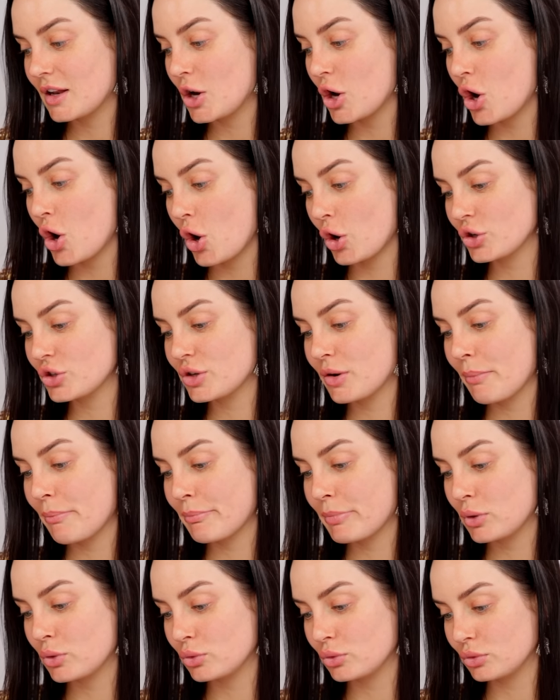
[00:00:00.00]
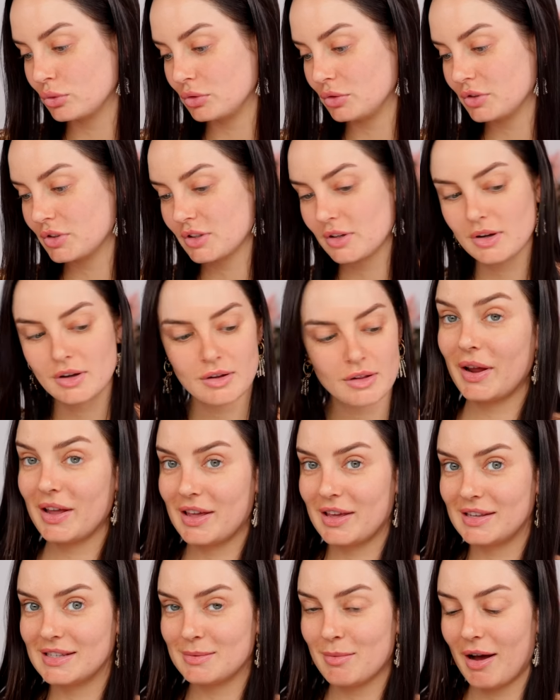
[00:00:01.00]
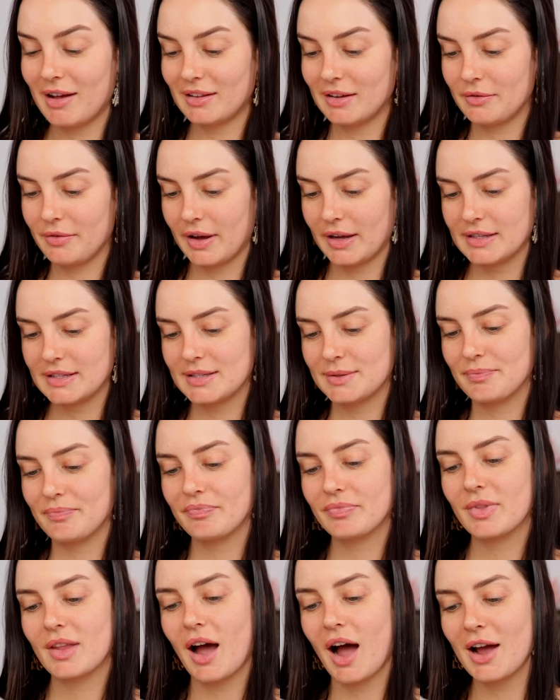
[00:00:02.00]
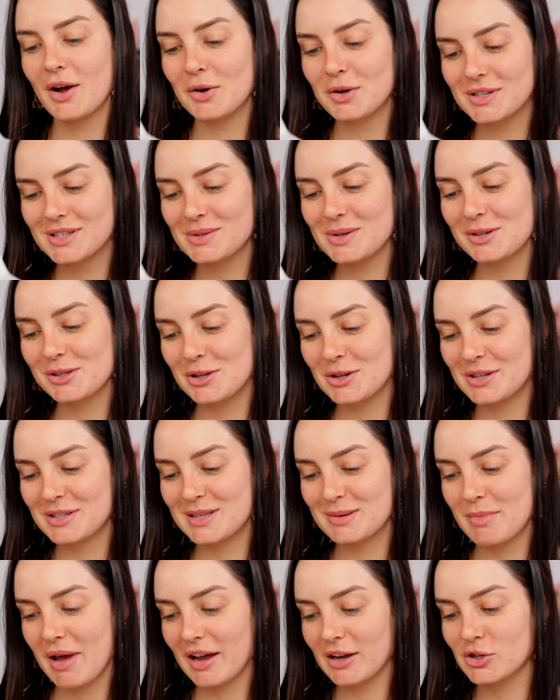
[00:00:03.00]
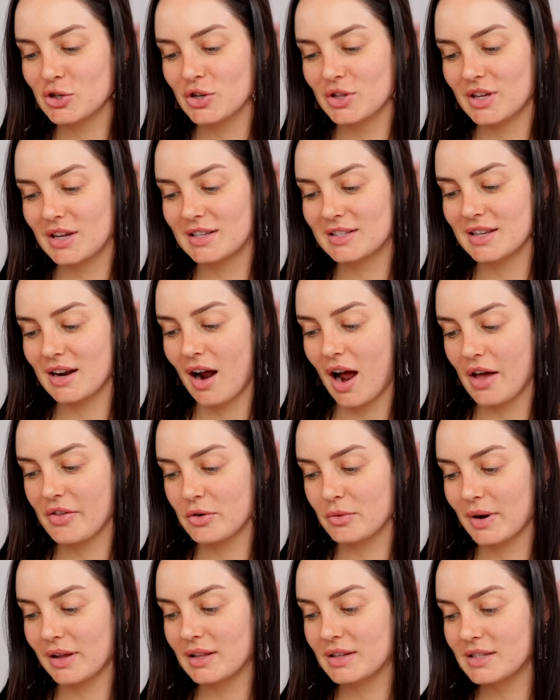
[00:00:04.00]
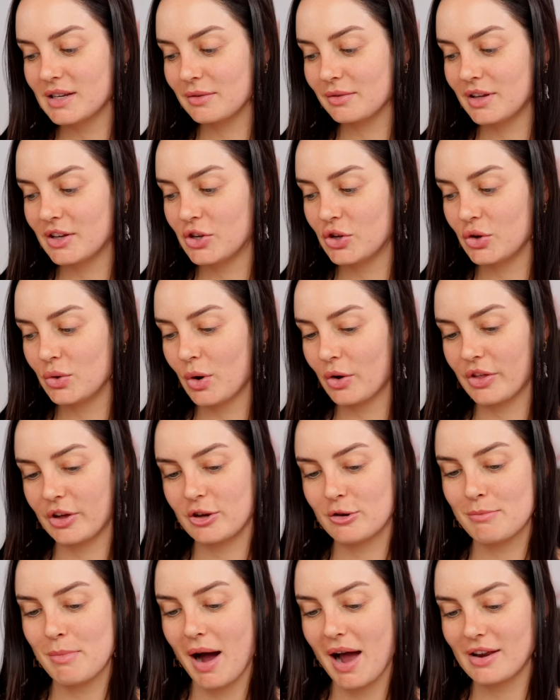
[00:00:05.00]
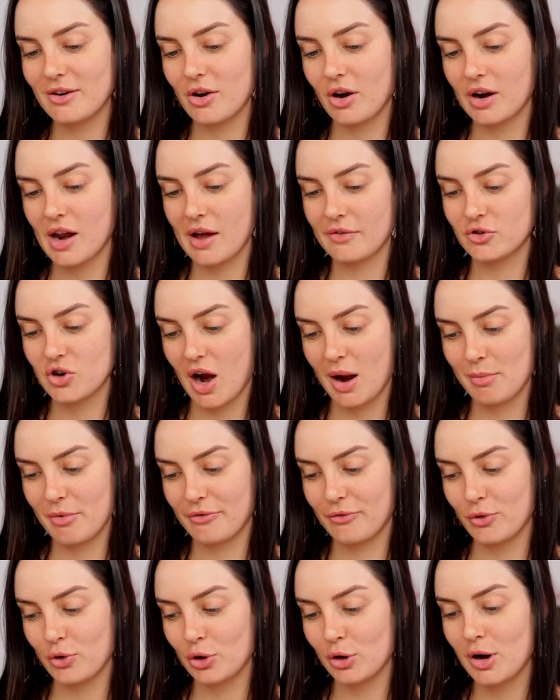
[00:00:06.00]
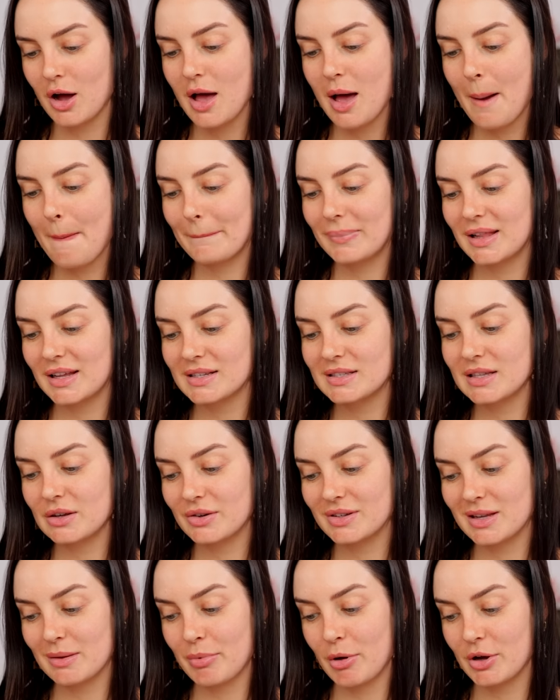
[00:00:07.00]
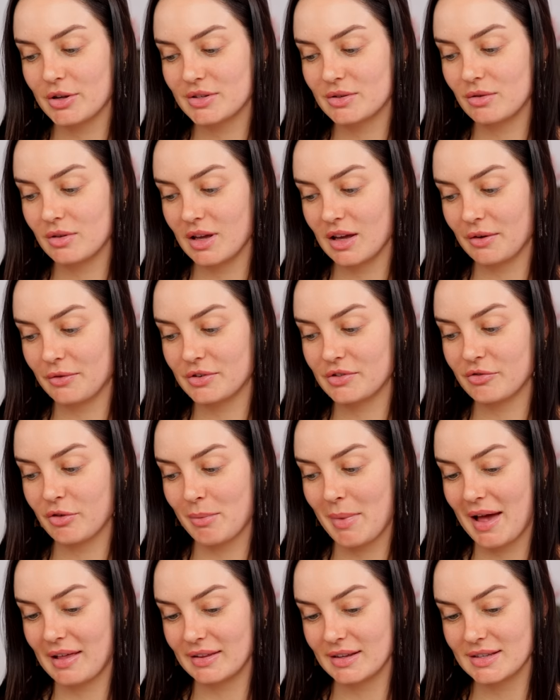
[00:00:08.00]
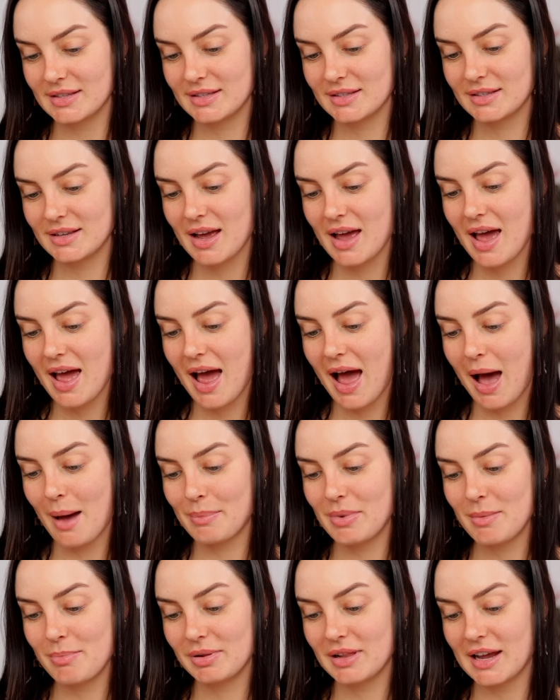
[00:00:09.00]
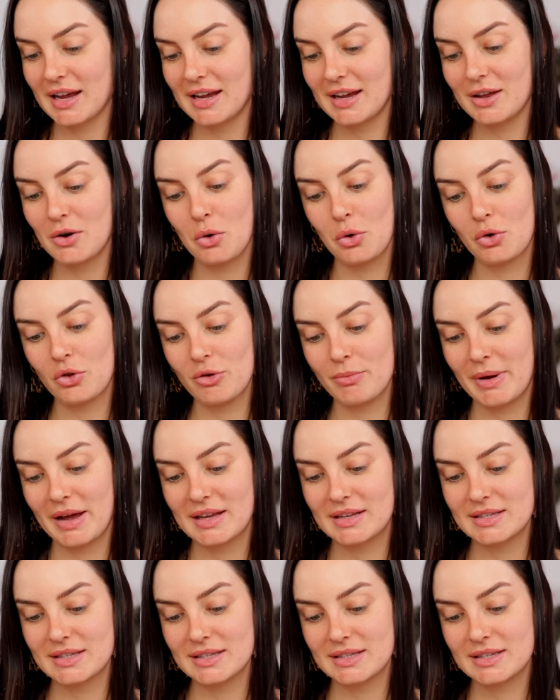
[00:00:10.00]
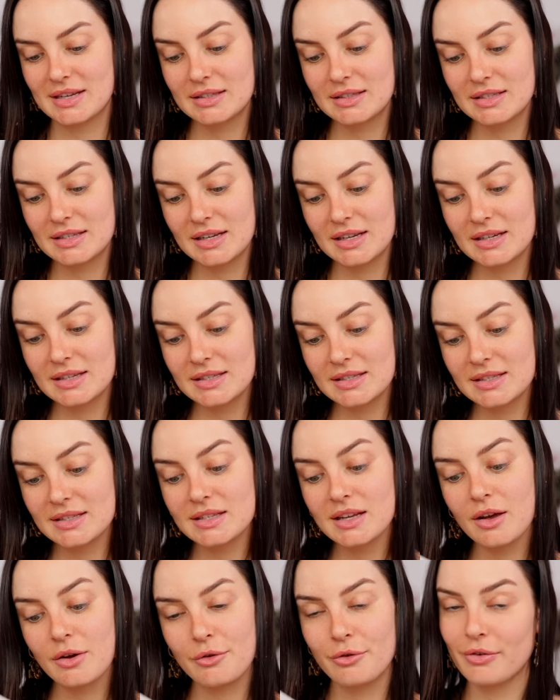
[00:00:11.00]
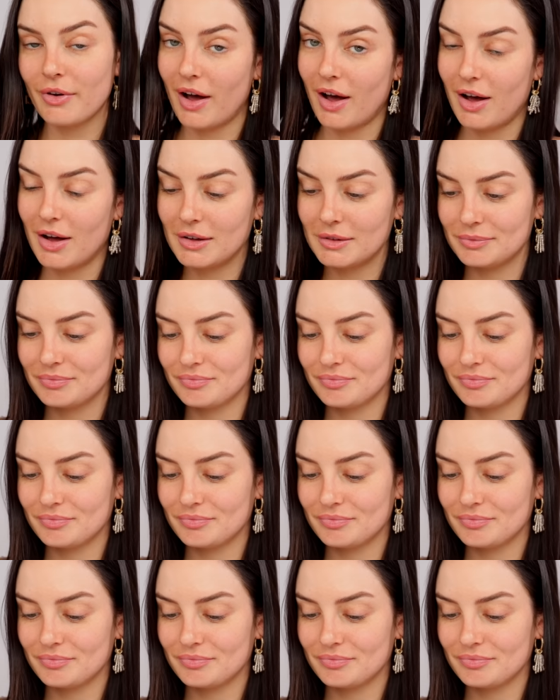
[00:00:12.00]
not pulled. Winky smiley face. I also included some extra things that are either relatively new or that you might not have tried before. Plus, there is a personal gift from Ellis. Happy playing and all the best. Tis far.